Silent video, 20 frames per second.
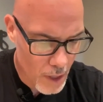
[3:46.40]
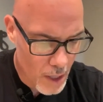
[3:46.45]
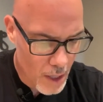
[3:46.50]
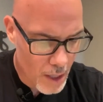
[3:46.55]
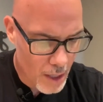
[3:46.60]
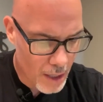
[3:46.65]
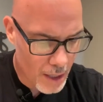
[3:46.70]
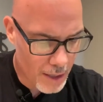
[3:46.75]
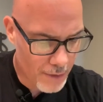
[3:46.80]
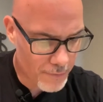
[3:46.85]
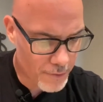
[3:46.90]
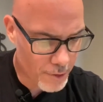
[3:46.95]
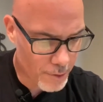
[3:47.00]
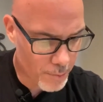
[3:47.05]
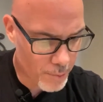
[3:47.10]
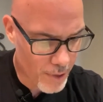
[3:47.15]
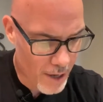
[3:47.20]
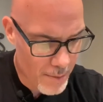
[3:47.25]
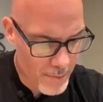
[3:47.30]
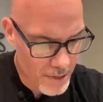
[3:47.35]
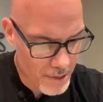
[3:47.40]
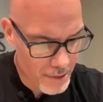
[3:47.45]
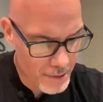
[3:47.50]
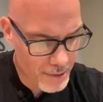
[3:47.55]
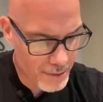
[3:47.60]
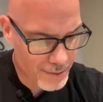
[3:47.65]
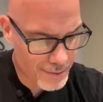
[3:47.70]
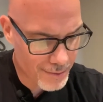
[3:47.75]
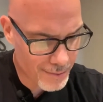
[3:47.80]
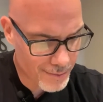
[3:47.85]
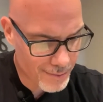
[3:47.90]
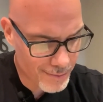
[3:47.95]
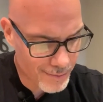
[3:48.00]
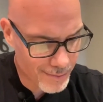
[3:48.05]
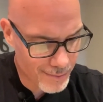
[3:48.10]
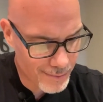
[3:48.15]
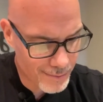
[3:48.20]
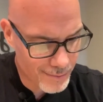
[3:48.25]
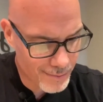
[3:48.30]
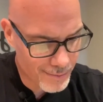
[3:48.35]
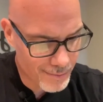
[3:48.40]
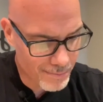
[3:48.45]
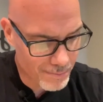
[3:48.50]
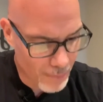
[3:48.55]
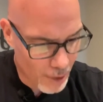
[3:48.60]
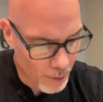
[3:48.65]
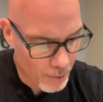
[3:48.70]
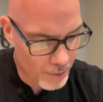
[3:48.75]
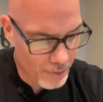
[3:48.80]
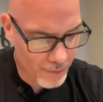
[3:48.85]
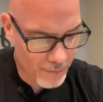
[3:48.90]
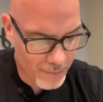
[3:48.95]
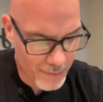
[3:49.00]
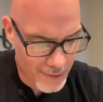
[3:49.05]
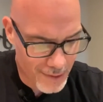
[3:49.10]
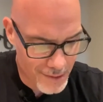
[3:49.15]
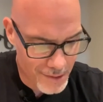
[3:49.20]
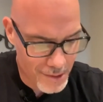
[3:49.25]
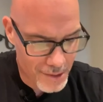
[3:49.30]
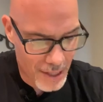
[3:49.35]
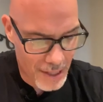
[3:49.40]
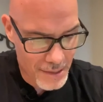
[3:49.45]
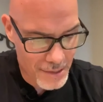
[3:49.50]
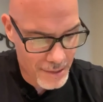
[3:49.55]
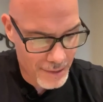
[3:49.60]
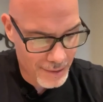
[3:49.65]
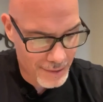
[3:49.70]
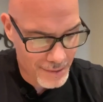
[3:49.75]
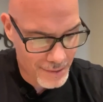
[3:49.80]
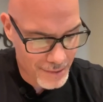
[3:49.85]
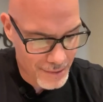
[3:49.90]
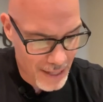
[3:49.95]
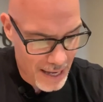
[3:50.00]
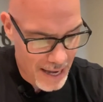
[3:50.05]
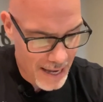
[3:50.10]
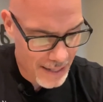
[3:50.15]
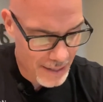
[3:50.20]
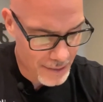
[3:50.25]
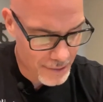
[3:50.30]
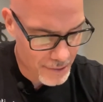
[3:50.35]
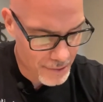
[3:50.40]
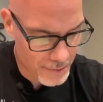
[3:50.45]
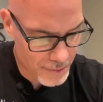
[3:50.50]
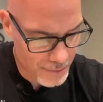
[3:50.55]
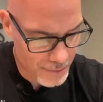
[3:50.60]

if your primary motive is chasing a status,